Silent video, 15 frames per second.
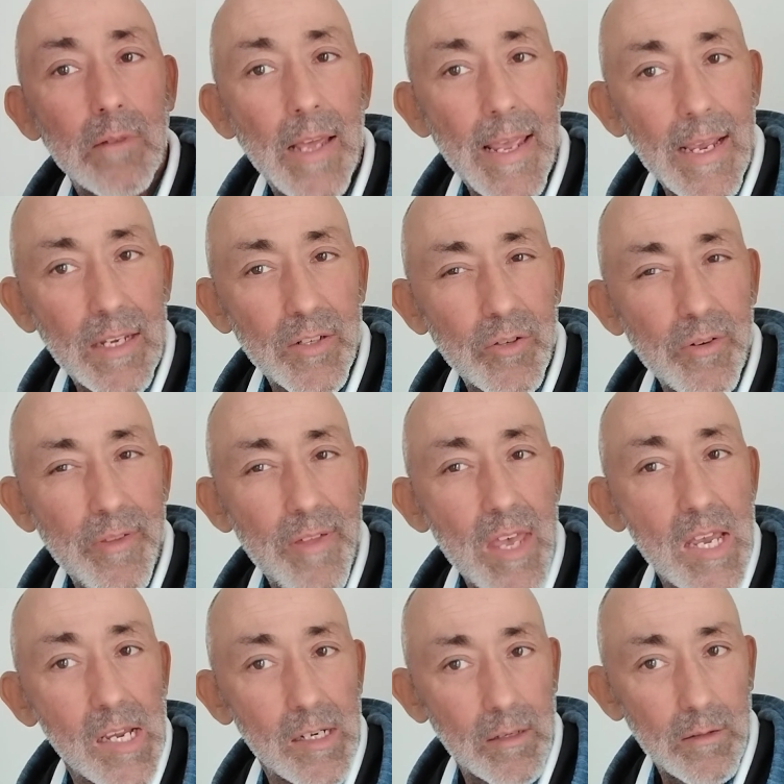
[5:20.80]
extra
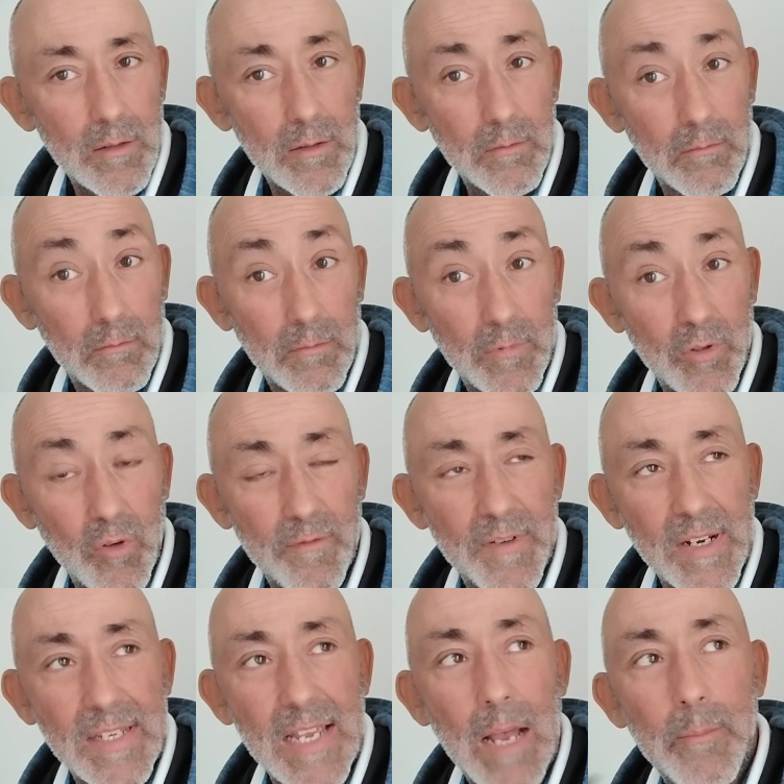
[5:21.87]
things. So, for
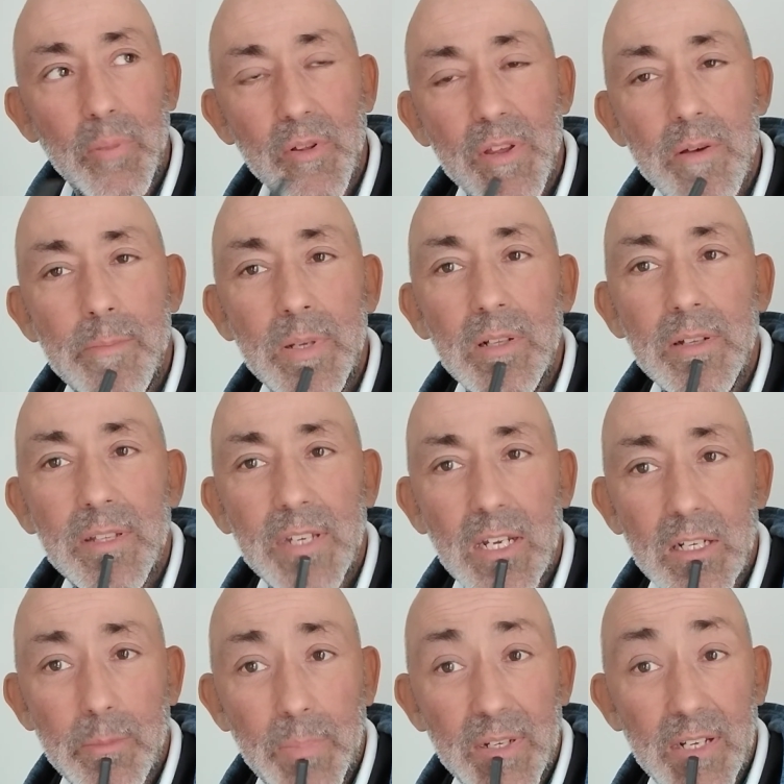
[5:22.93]
example, the ability
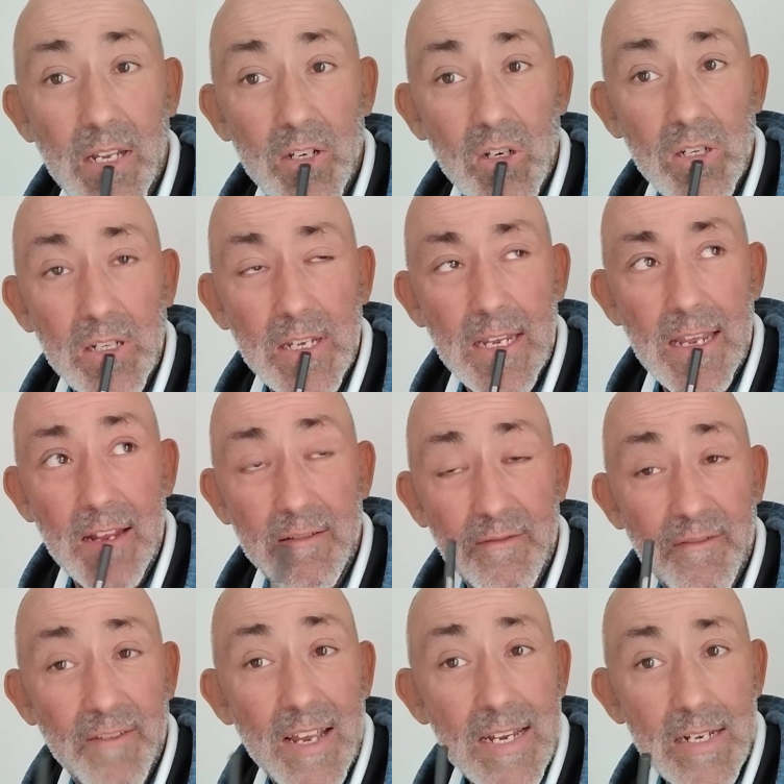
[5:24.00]
to potentially
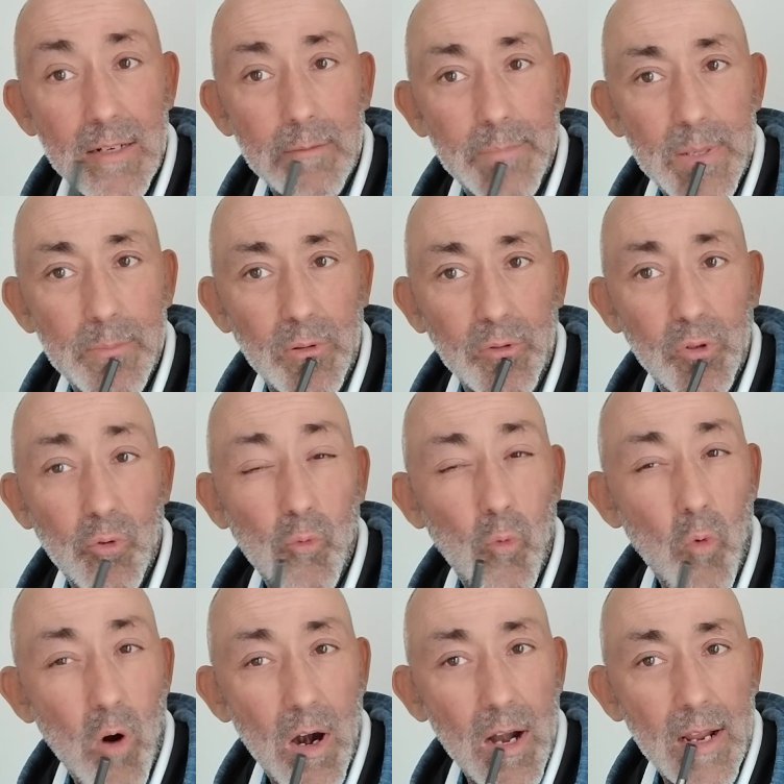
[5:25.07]
invite people to
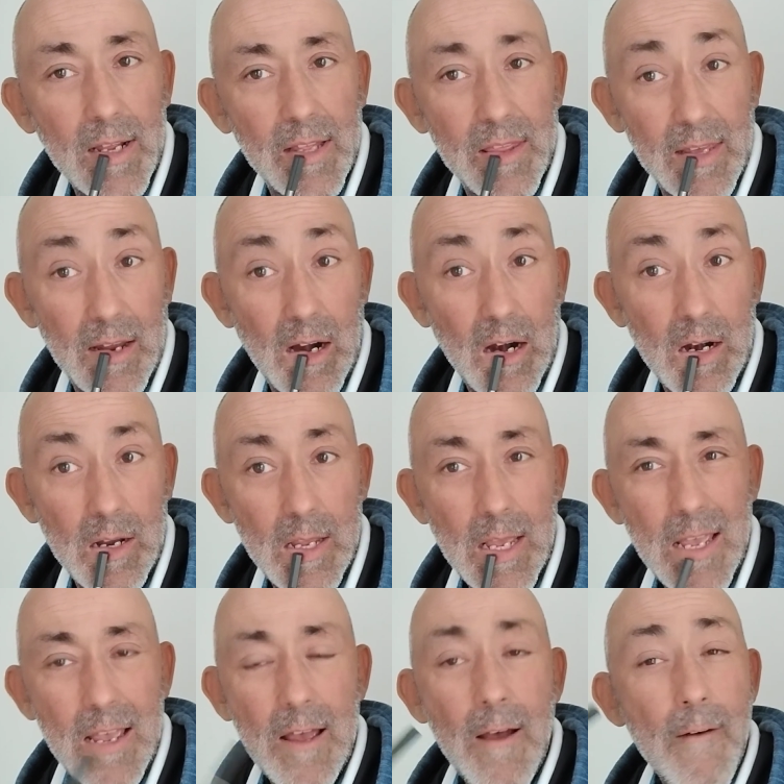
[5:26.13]
work there
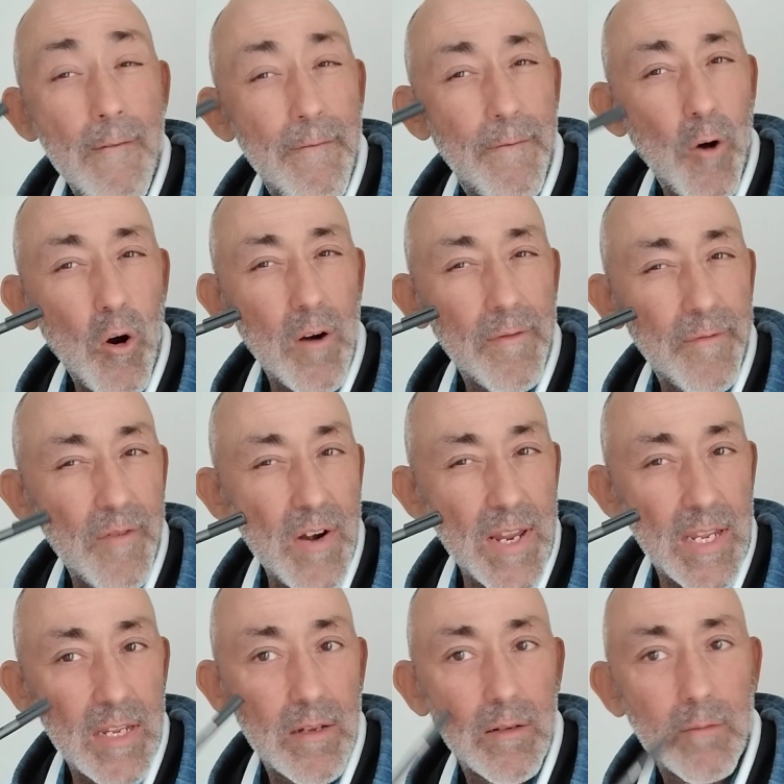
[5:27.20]
for
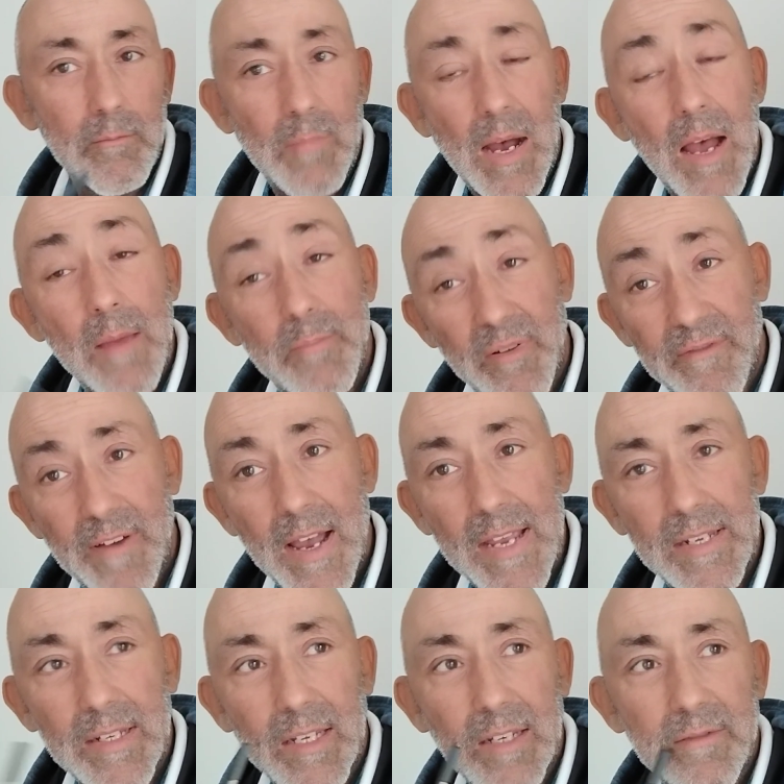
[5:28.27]
free by
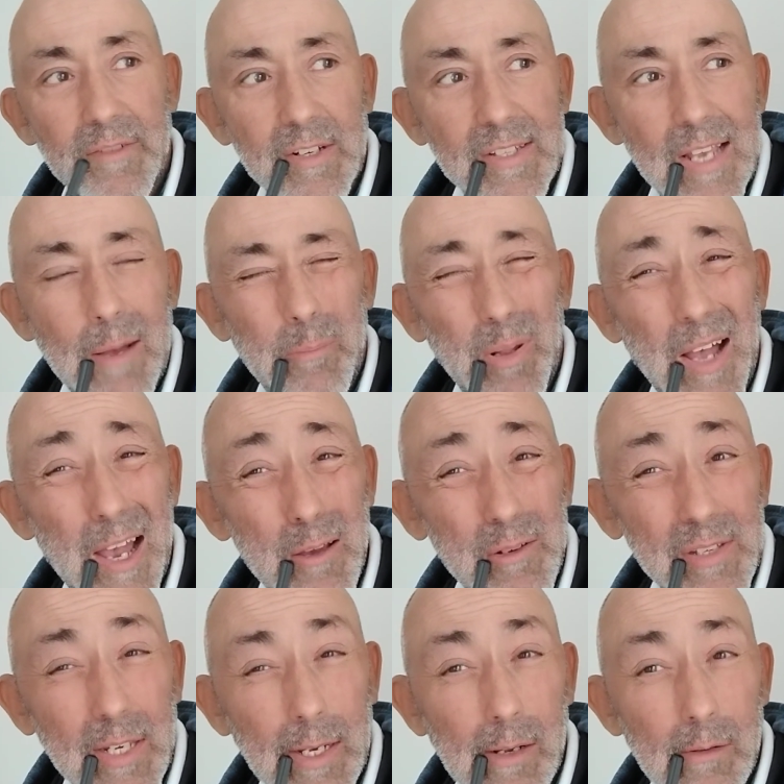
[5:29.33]
providing, for example,
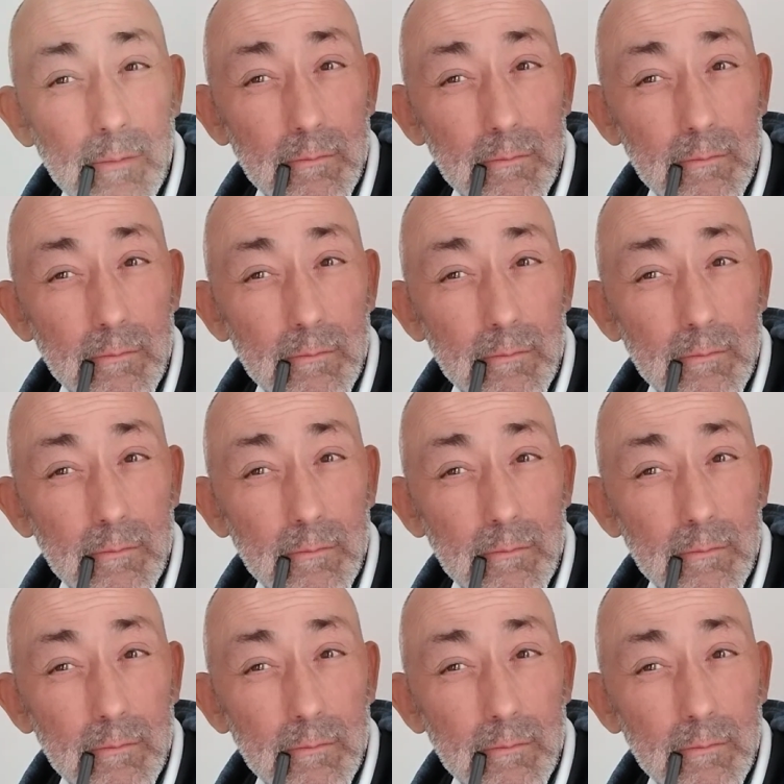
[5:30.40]
housing,